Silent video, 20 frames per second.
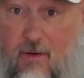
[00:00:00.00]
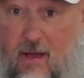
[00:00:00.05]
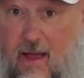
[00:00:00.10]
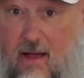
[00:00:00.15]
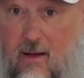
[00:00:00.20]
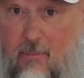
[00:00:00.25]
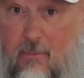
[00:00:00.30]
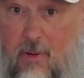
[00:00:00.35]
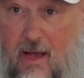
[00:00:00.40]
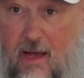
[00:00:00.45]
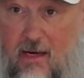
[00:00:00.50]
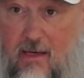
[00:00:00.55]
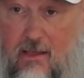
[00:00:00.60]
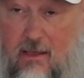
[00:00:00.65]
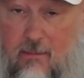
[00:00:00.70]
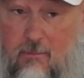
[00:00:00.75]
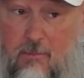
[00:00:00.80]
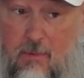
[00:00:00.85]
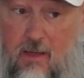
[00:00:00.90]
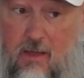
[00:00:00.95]
of how I
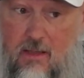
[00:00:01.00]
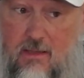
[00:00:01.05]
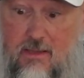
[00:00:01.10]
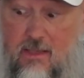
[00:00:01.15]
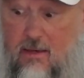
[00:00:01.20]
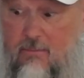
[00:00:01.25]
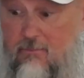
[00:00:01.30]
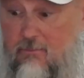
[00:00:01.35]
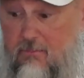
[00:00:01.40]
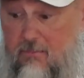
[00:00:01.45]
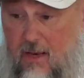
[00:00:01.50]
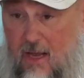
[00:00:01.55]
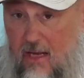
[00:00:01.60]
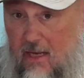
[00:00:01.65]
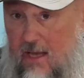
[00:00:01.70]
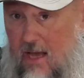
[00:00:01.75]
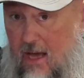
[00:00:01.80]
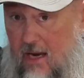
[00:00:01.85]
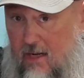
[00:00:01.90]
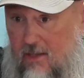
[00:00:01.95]
packed it, because I
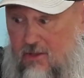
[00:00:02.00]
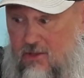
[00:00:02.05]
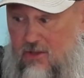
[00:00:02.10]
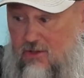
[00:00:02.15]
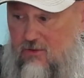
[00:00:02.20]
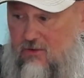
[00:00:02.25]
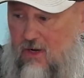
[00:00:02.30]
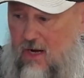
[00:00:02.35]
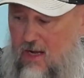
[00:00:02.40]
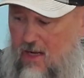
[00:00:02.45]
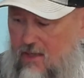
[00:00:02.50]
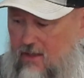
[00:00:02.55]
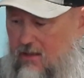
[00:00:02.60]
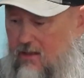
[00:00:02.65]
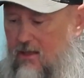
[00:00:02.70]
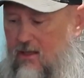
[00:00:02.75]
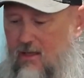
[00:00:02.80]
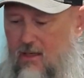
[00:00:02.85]
got it just right.